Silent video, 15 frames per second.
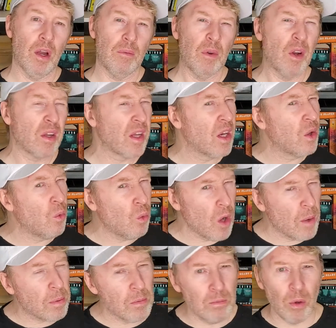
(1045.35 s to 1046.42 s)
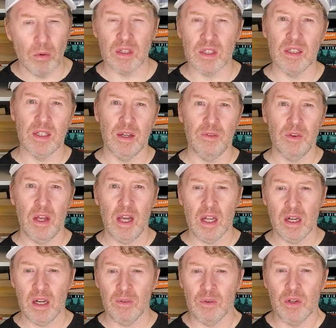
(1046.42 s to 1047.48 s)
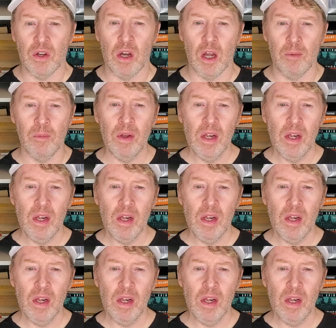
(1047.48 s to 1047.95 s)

You're not getting weapon bonuses added every time.